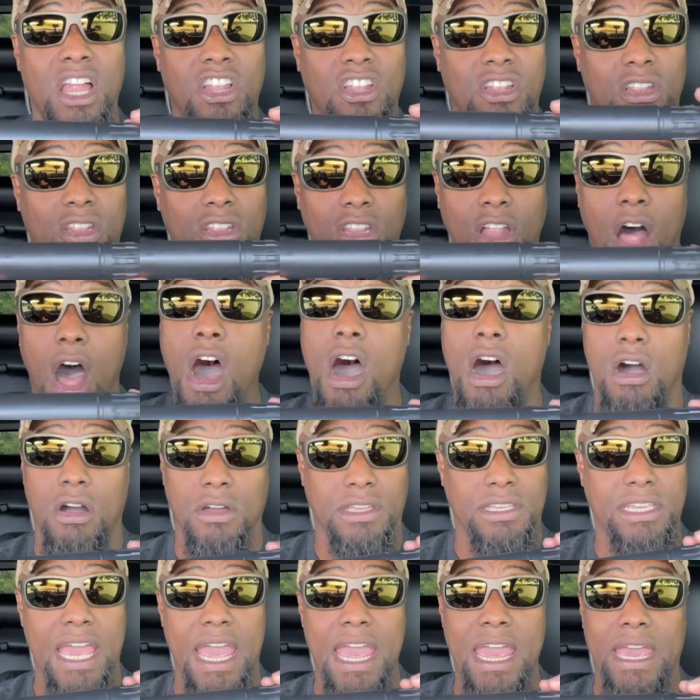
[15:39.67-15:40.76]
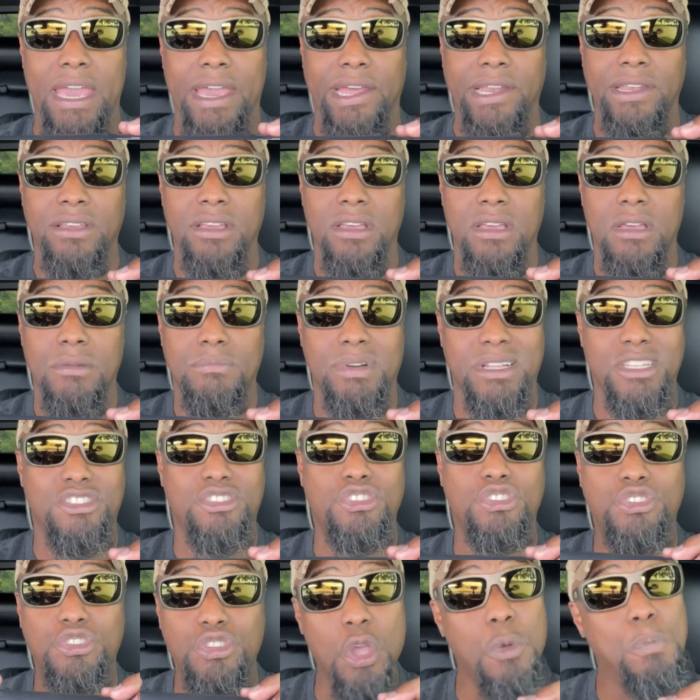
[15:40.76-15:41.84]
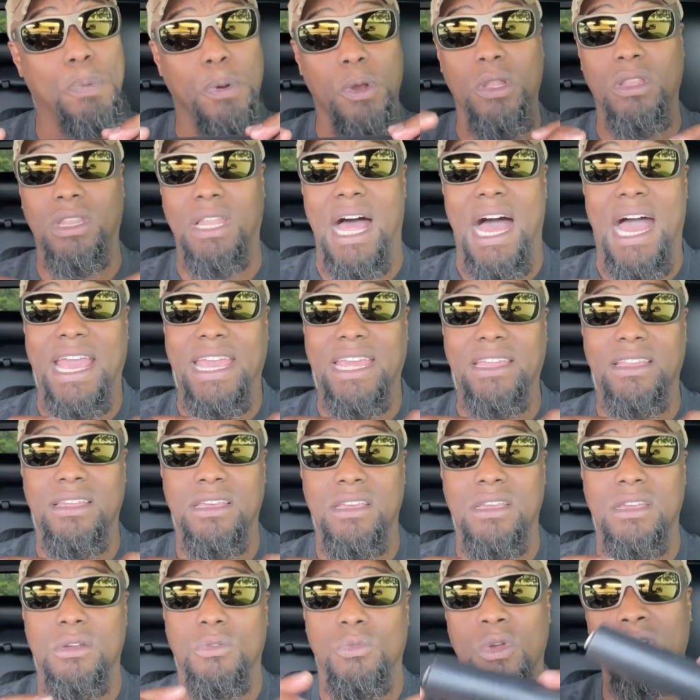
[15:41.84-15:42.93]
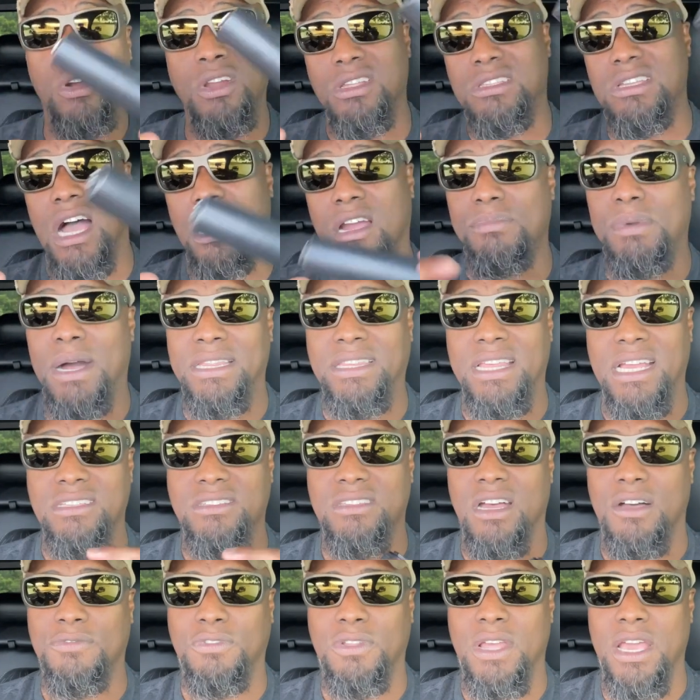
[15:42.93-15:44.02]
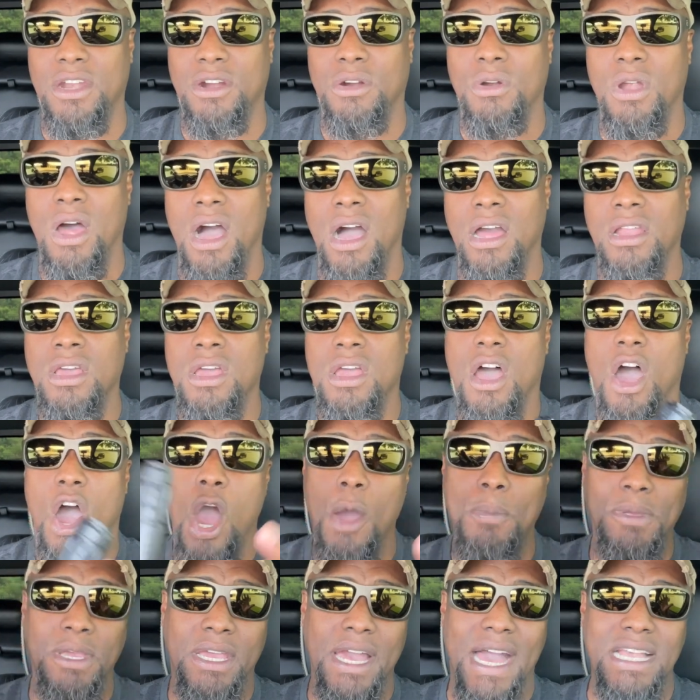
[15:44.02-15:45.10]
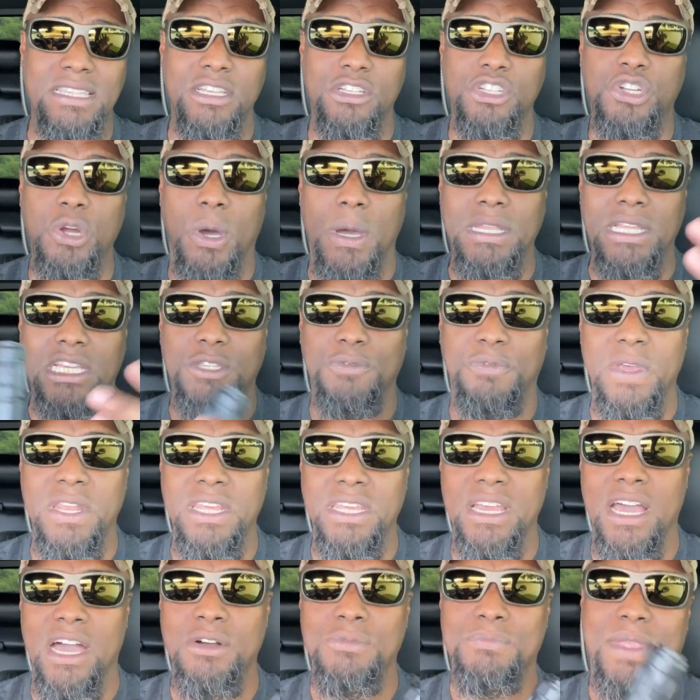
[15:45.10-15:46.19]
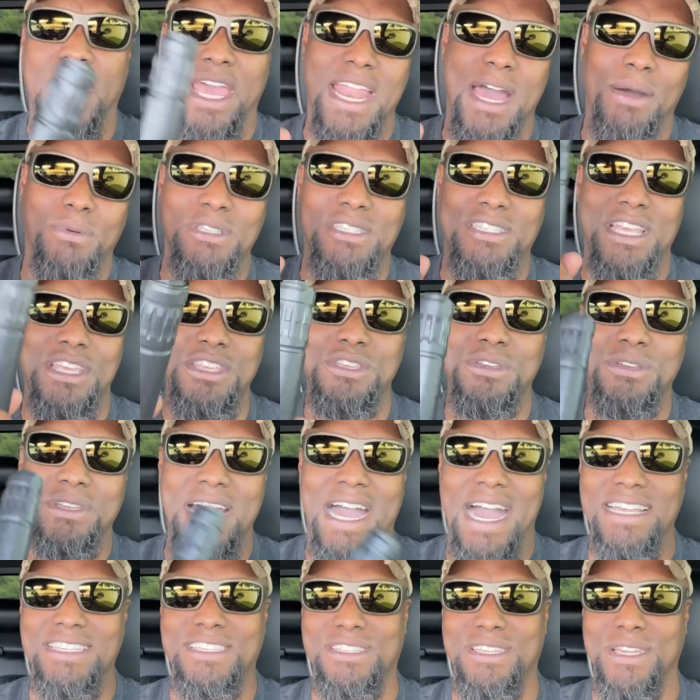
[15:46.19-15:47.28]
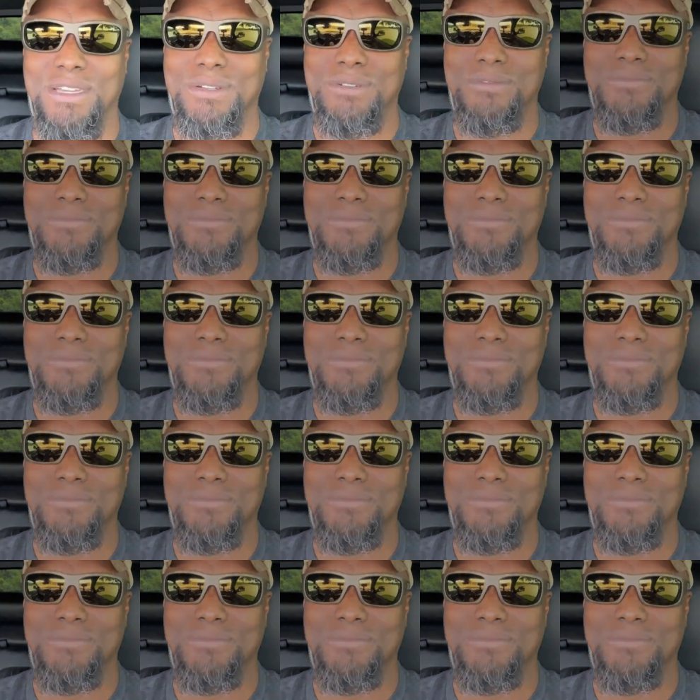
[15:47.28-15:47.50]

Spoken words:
Long can, but super light. We're going to talk about that stuff later on. I hope you guys enjoyed this video, and I will see you guys soon.